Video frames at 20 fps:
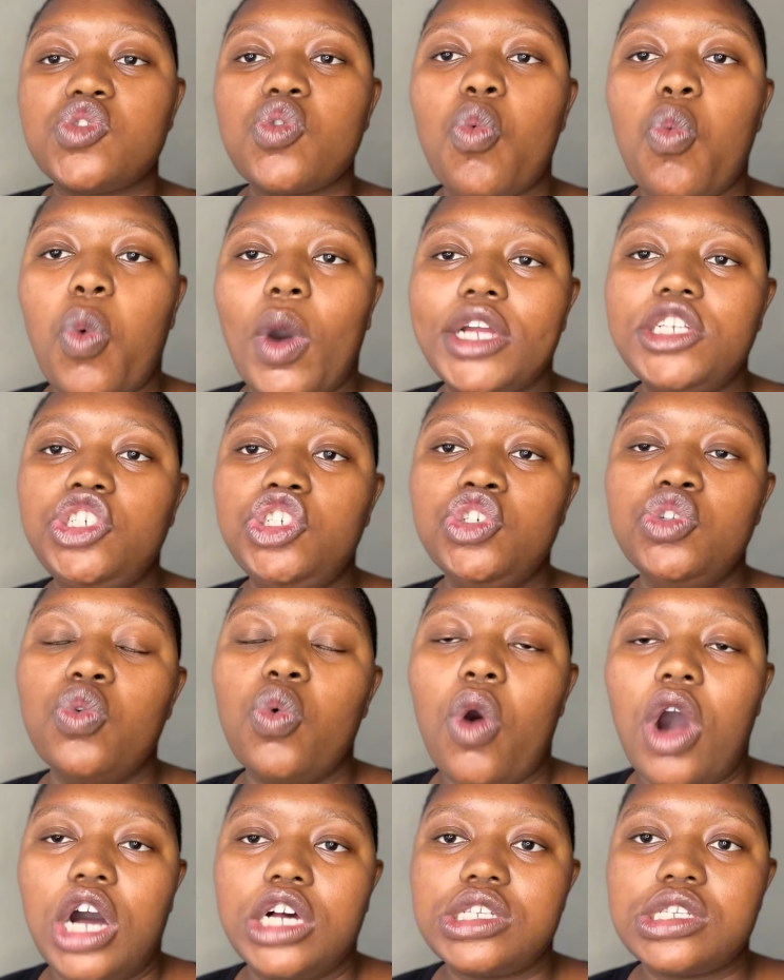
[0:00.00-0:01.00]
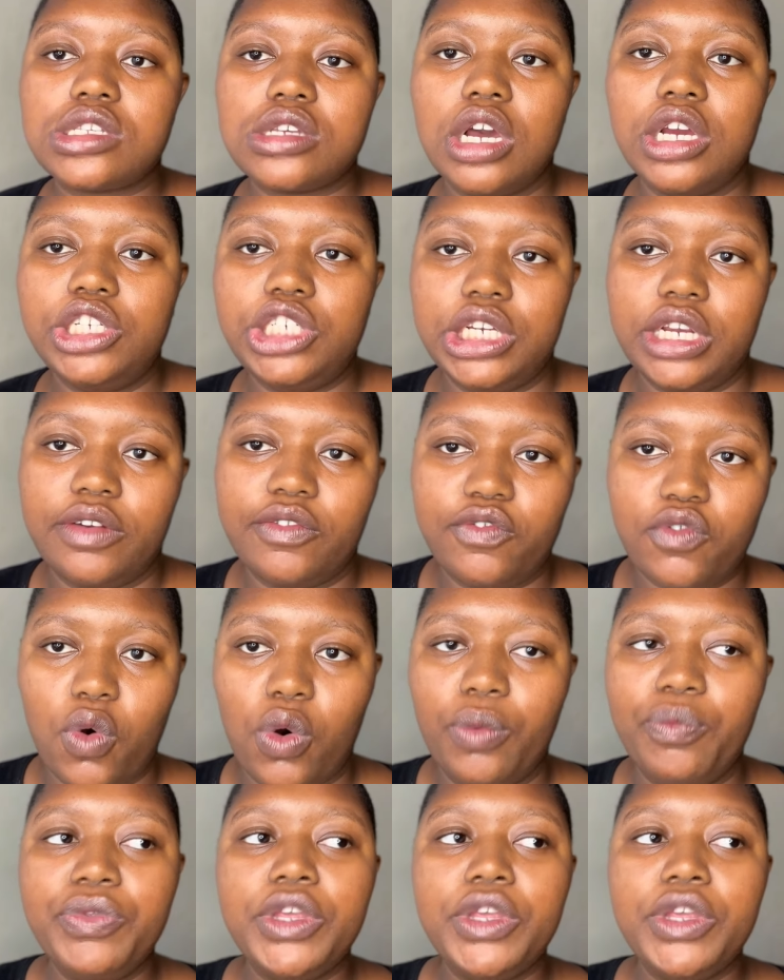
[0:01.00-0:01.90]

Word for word: to what you are searching for.